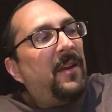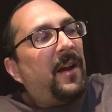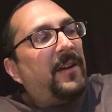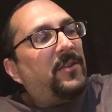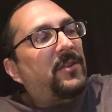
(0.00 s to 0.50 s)

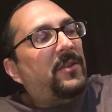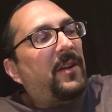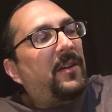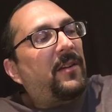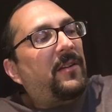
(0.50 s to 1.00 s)
I just
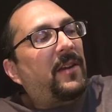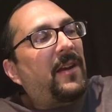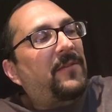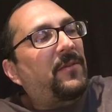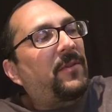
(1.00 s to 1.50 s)

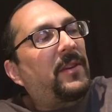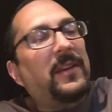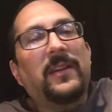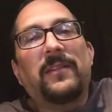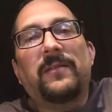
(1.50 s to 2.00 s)
have to
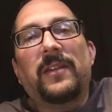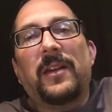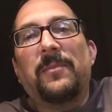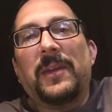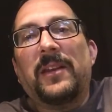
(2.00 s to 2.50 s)
really get
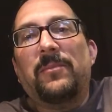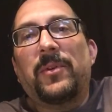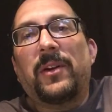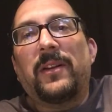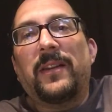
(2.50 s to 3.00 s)
a bead
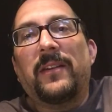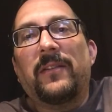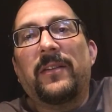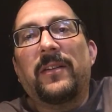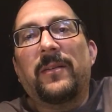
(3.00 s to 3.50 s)
put on there
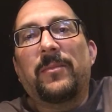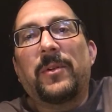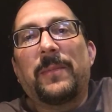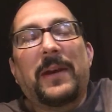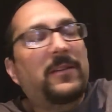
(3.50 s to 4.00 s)
and put
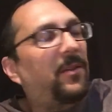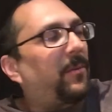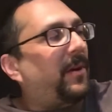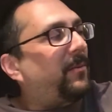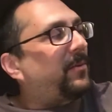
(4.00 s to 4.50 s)
it back to the
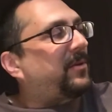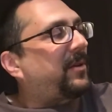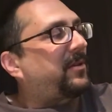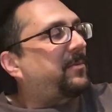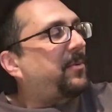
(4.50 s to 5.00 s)
way it was
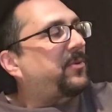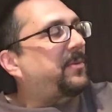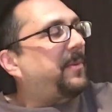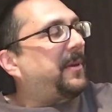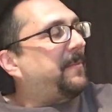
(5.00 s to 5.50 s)
supposed
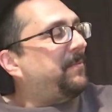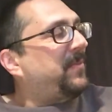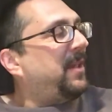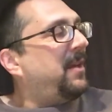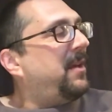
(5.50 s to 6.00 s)
to be.
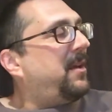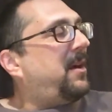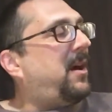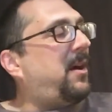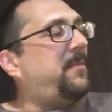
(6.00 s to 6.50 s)

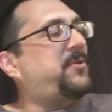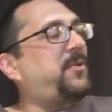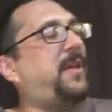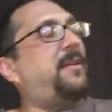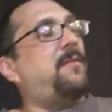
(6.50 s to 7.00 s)
So
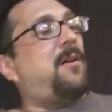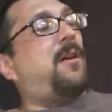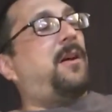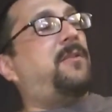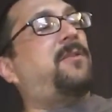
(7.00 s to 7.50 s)
then
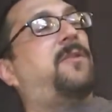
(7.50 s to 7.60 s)
on to